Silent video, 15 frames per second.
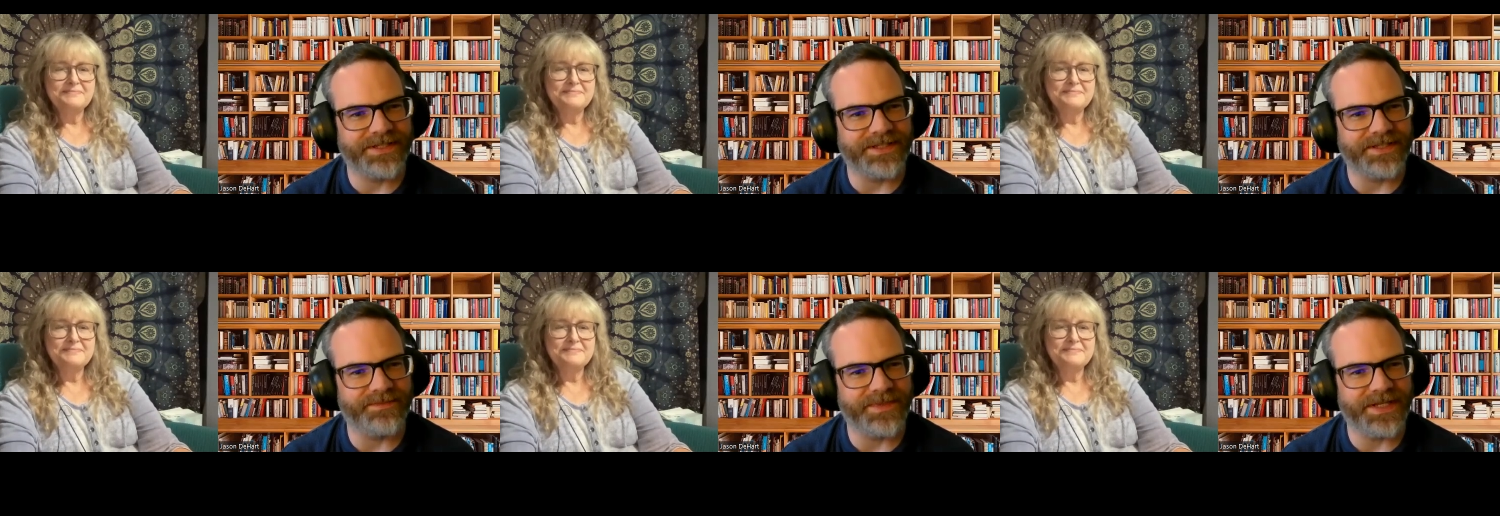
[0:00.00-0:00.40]

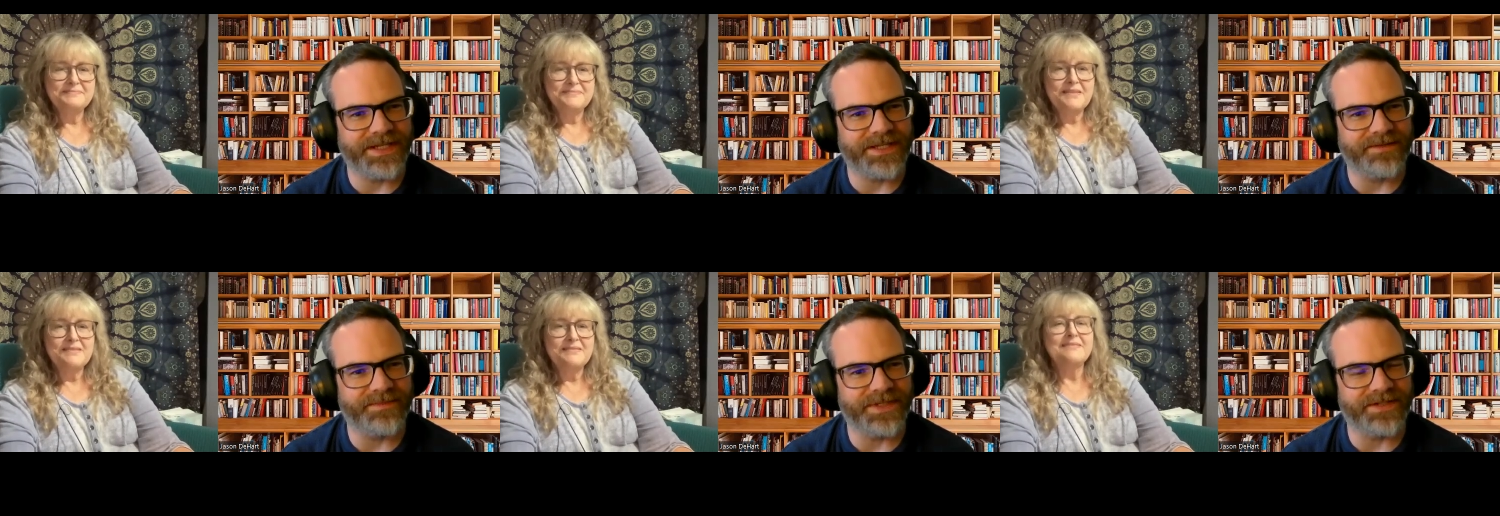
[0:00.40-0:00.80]
Speaker 1: in the
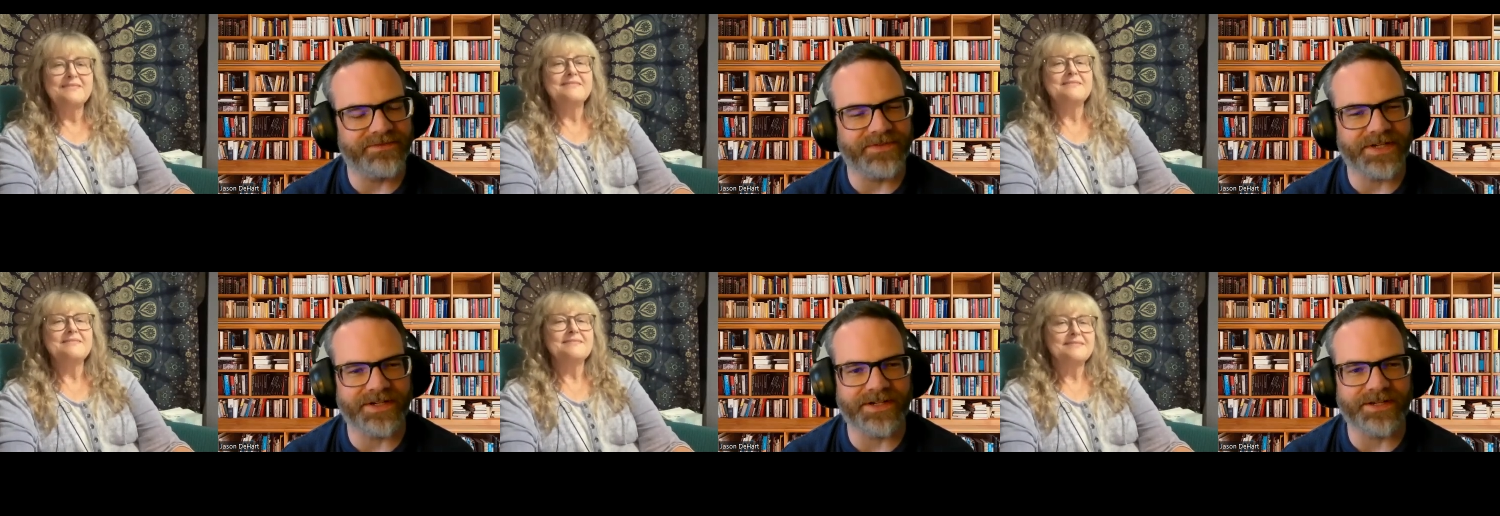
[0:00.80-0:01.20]
medium
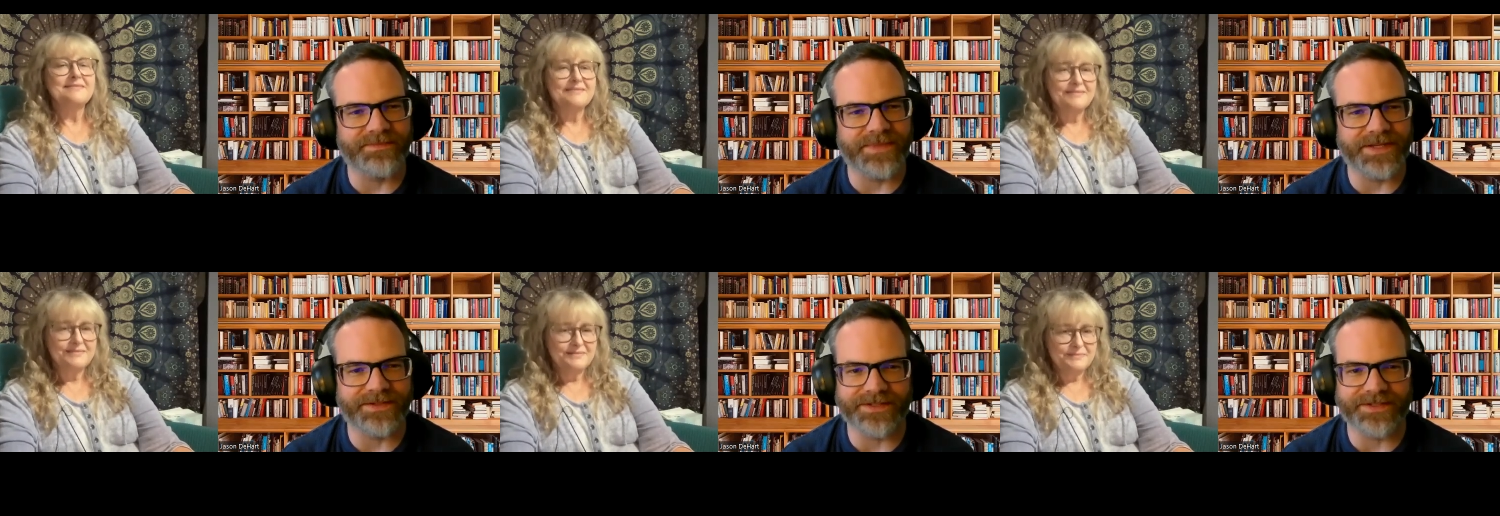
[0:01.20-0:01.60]
in a
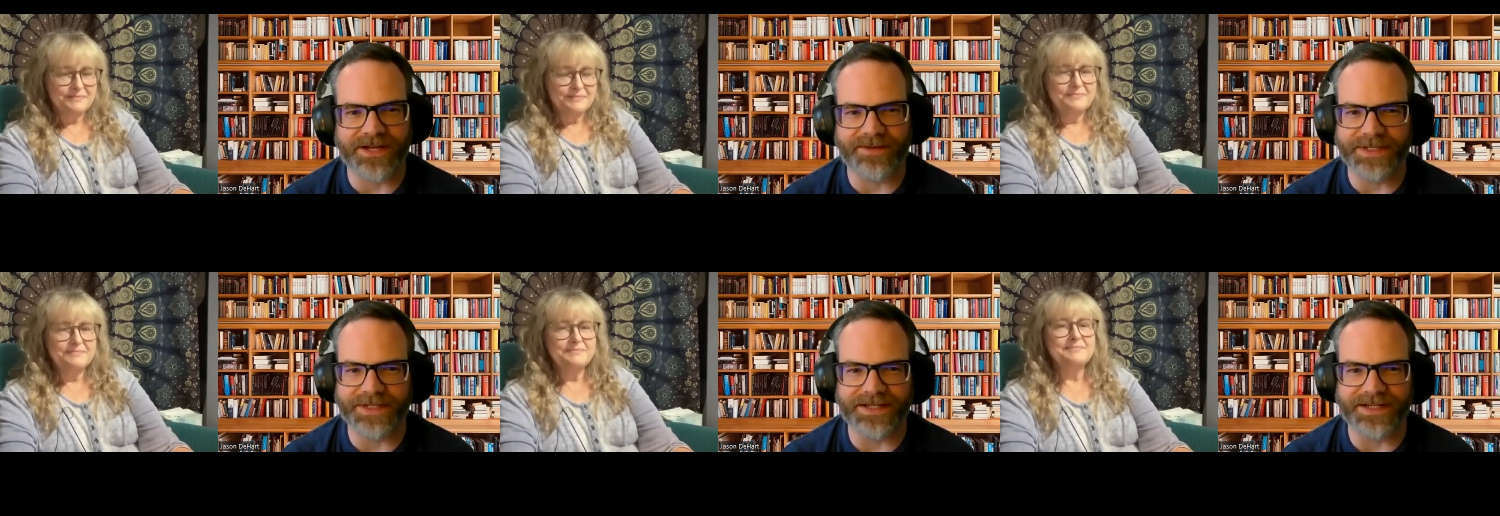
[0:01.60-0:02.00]
very male
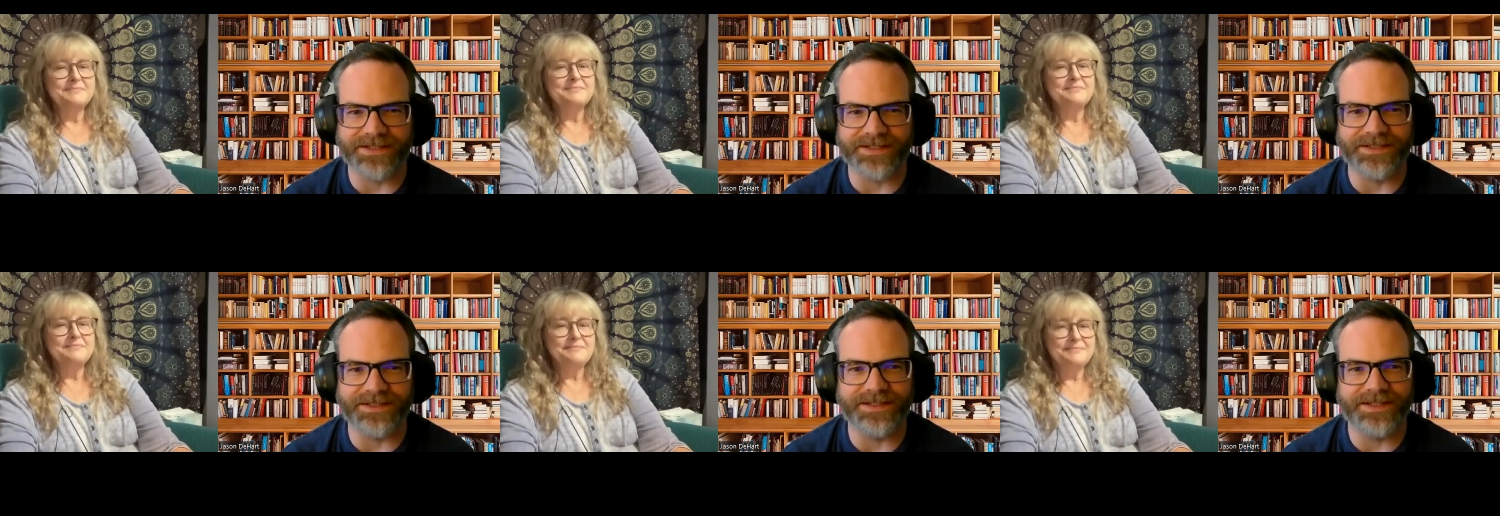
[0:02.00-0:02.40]

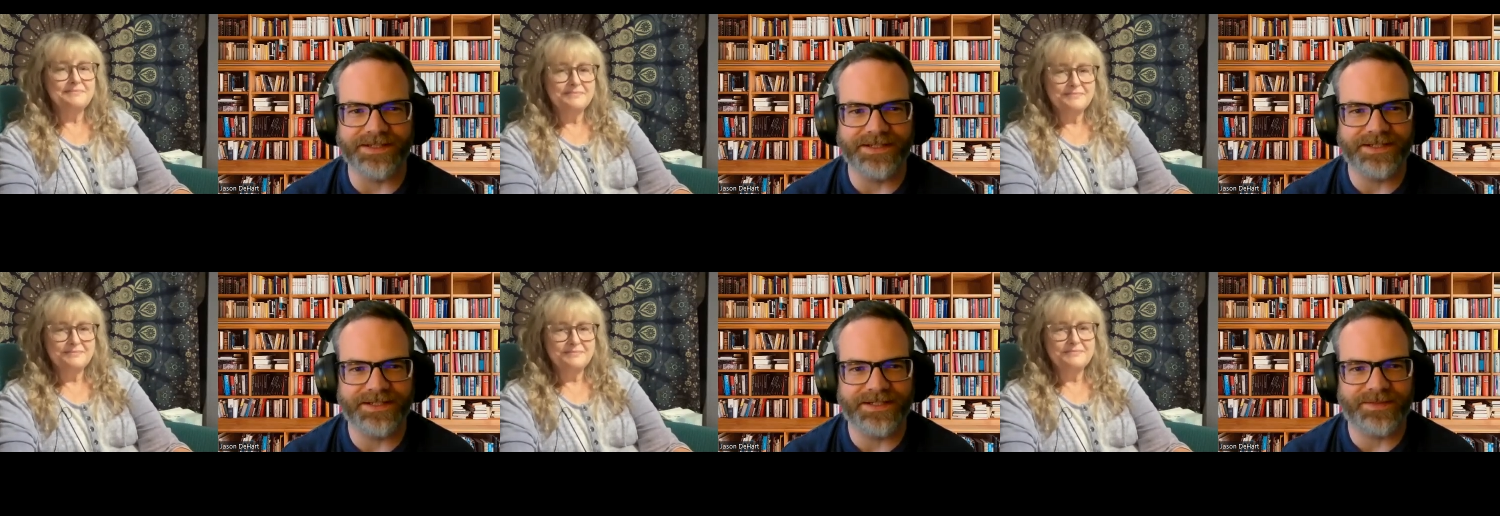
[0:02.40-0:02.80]

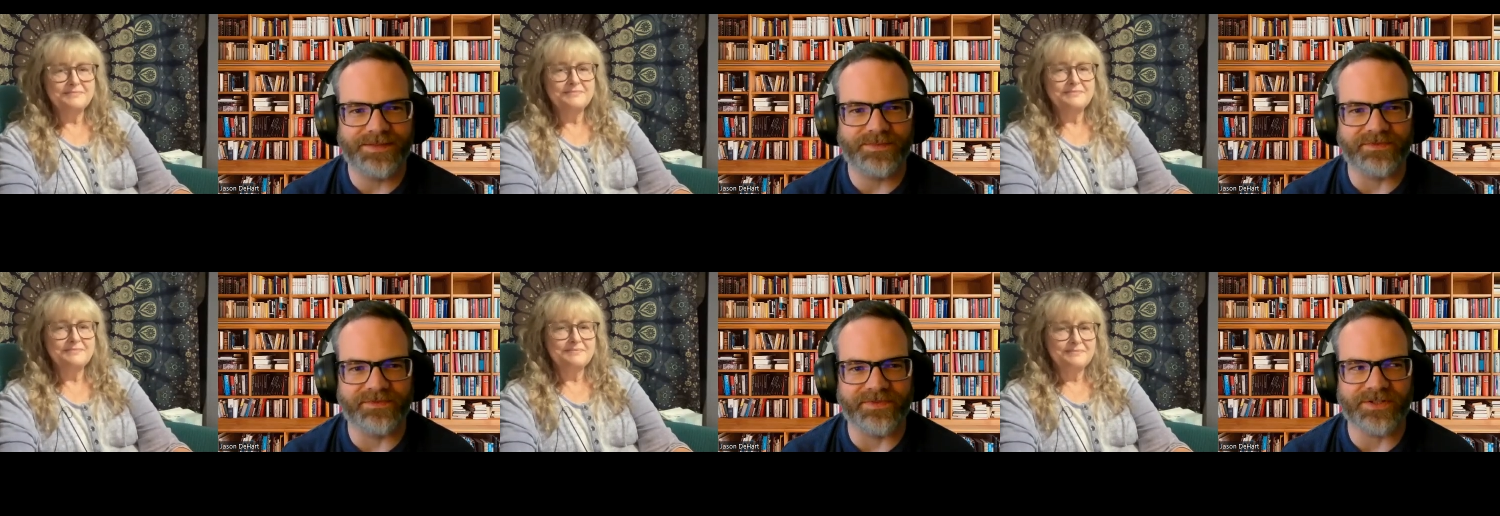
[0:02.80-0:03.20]
dominated
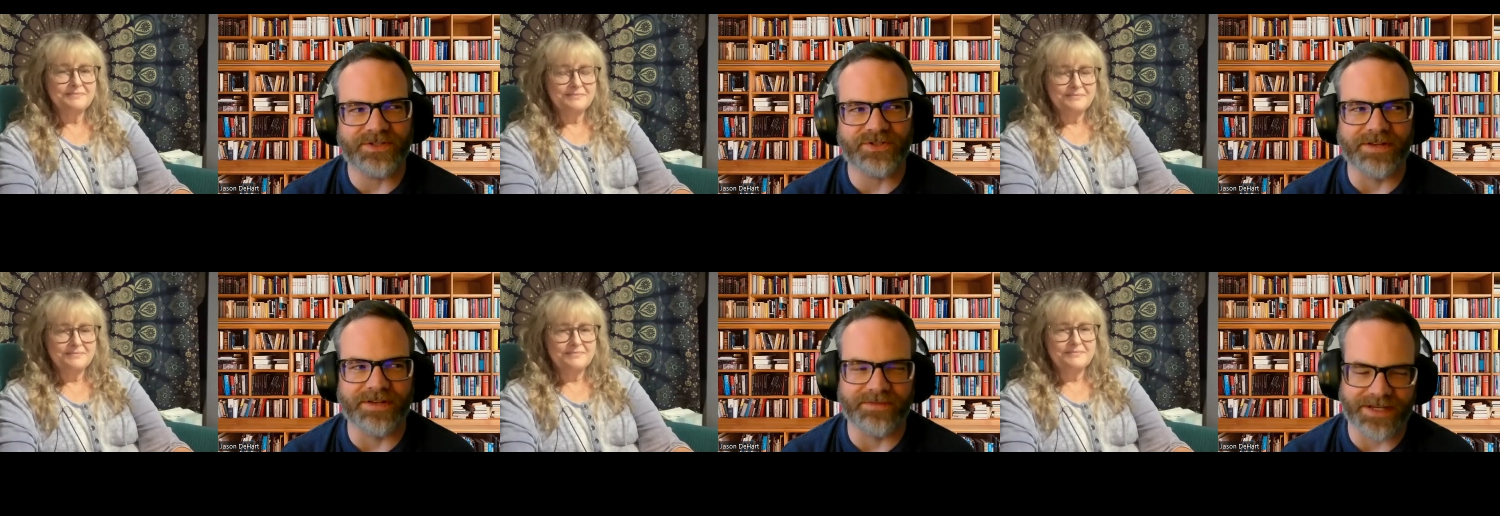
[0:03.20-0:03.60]

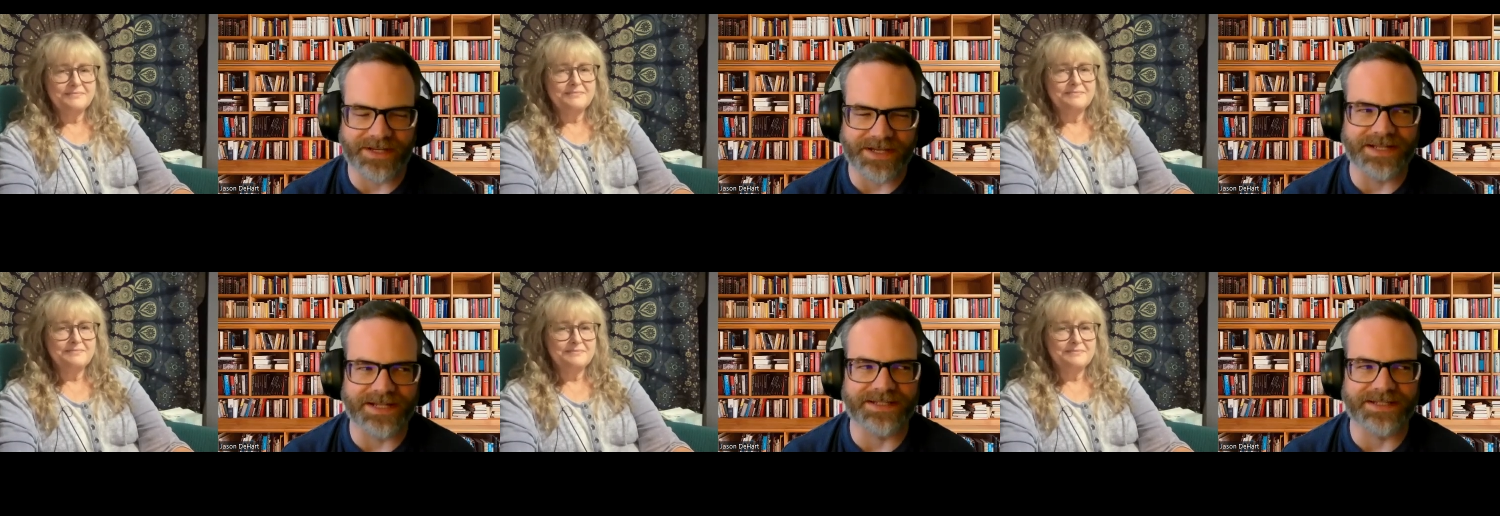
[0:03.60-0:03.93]
profession. I've had